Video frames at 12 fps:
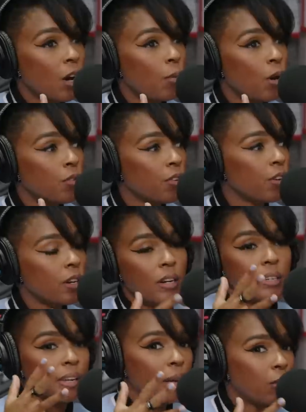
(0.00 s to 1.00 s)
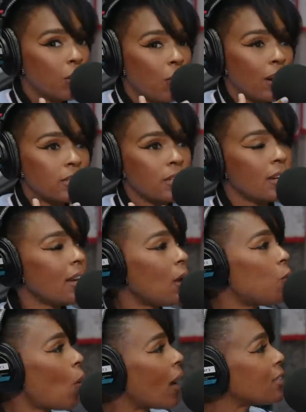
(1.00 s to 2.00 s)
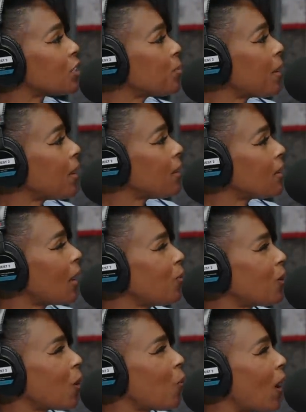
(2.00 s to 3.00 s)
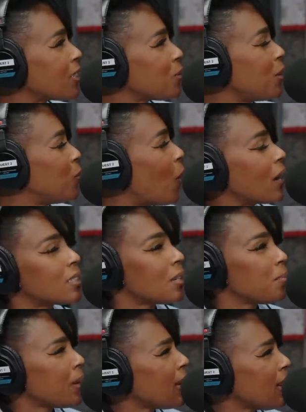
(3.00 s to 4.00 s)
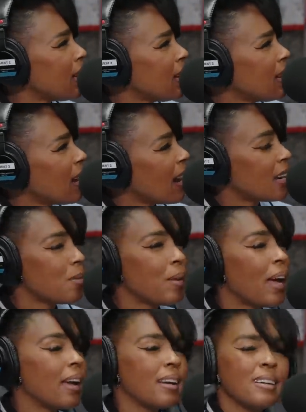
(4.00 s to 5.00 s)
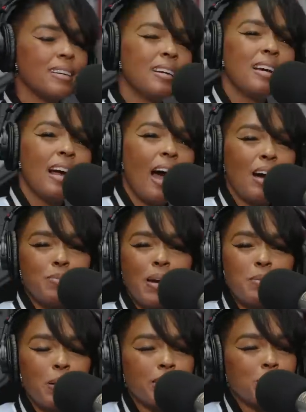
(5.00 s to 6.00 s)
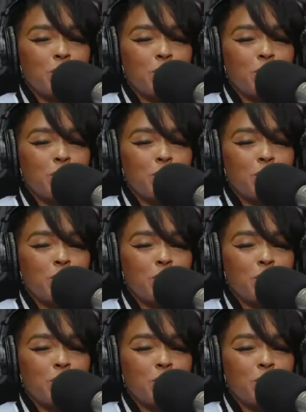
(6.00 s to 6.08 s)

come over, they want to watch it. Then they watch that? me. They want to watch me watching me. Yeah. And I'm like, I'm not about to